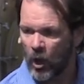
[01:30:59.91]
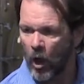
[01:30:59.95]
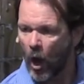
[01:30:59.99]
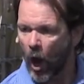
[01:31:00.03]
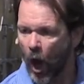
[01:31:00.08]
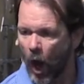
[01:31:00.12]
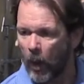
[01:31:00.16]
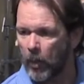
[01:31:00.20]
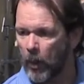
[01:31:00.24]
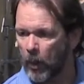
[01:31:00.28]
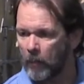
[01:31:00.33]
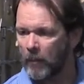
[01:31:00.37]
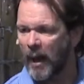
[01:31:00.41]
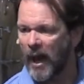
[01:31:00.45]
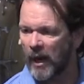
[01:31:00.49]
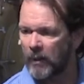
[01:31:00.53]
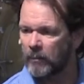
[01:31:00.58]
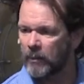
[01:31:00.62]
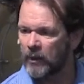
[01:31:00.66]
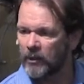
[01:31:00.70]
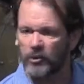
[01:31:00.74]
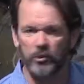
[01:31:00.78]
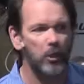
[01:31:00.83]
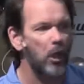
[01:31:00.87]
Oh, there might have
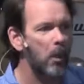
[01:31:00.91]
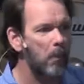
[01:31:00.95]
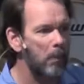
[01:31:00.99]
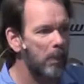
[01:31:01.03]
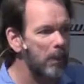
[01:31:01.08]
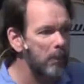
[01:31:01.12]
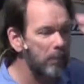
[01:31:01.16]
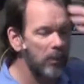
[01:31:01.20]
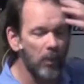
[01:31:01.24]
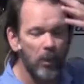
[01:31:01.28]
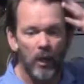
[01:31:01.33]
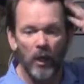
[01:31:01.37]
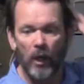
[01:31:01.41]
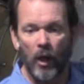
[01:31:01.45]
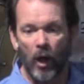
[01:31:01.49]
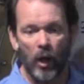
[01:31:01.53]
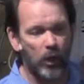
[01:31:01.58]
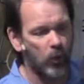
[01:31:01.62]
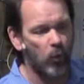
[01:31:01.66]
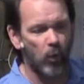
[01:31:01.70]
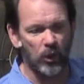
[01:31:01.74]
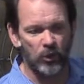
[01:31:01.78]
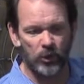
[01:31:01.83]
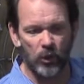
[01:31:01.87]
been some people, of
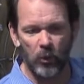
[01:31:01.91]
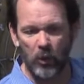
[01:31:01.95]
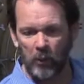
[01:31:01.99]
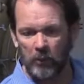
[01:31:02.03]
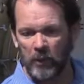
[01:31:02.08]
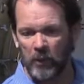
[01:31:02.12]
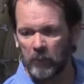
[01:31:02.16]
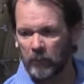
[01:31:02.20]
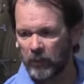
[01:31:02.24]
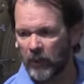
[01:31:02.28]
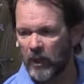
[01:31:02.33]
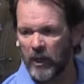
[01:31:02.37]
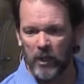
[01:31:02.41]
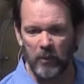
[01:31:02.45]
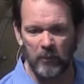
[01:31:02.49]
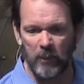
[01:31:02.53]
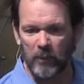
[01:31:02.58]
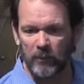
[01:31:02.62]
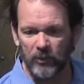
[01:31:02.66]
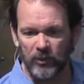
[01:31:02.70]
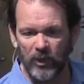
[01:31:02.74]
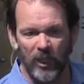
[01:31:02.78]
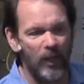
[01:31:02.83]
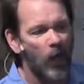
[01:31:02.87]
course, there have been plenty of
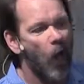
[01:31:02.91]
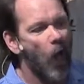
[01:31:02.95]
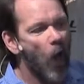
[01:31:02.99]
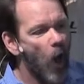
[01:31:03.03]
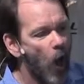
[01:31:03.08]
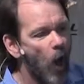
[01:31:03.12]
people saying,